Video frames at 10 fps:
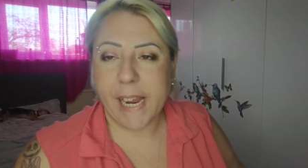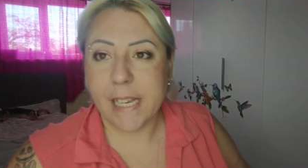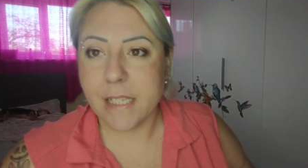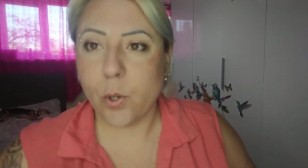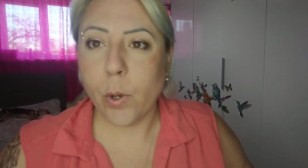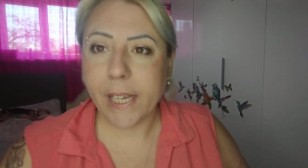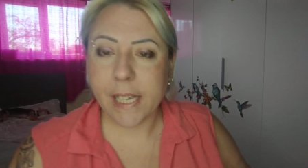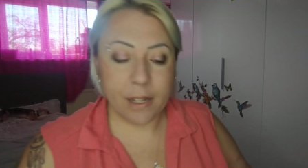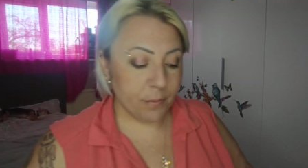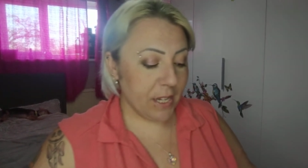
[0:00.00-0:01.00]
It's
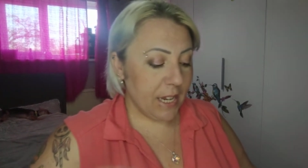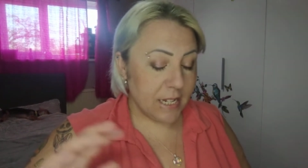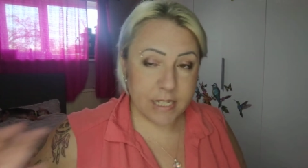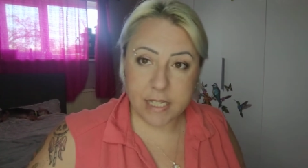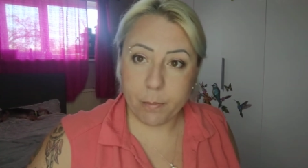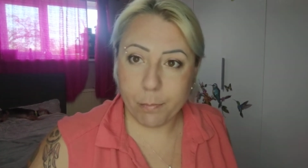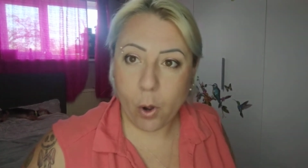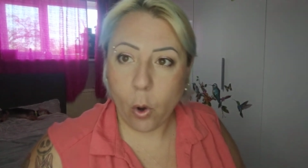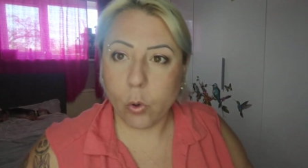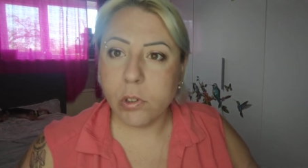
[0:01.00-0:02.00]
quick, it's
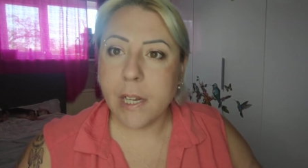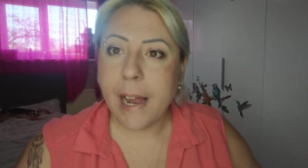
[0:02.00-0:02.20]
simple,